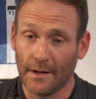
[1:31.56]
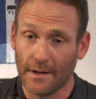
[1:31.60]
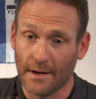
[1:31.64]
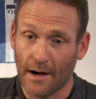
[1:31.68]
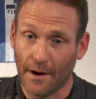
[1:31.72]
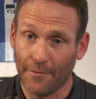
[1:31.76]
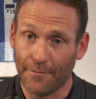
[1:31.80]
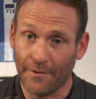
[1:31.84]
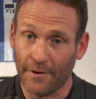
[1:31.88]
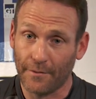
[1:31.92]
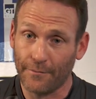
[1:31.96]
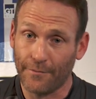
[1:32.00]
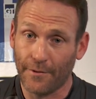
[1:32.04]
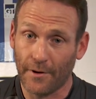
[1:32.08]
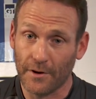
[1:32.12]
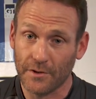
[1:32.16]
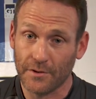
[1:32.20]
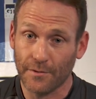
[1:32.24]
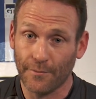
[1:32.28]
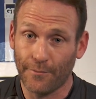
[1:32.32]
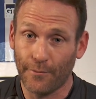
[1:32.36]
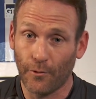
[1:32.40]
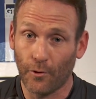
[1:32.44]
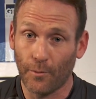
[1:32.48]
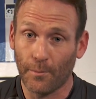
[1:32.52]
I think first
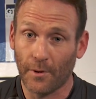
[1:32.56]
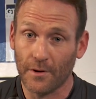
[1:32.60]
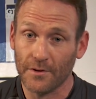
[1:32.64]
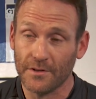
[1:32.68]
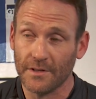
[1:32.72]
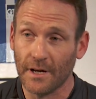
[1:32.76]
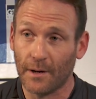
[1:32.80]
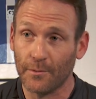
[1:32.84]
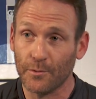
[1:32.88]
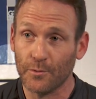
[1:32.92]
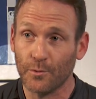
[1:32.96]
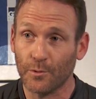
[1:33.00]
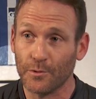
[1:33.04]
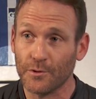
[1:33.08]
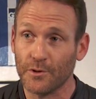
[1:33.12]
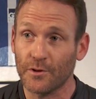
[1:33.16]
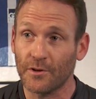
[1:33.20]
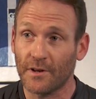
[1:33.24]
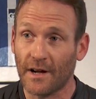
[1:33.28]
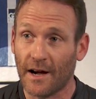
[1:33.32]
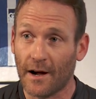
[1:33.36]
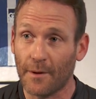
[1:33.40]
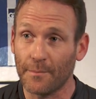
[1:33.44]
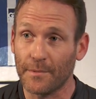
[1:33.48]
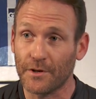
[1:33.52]
and foremost, that was what stood
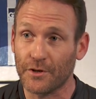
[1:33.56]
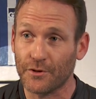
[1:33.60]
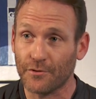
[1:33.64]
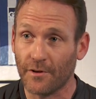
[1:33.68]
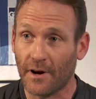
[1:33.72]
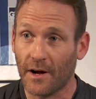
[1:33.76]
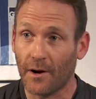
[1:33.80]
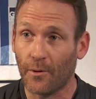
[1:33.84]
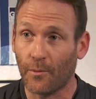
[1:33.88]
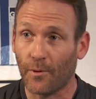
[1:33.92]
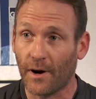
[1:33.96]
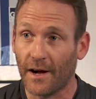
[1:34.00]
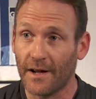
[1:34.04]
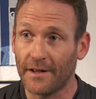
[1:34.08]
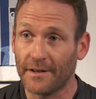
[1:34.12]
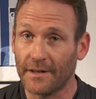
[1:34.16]
out to me straight away.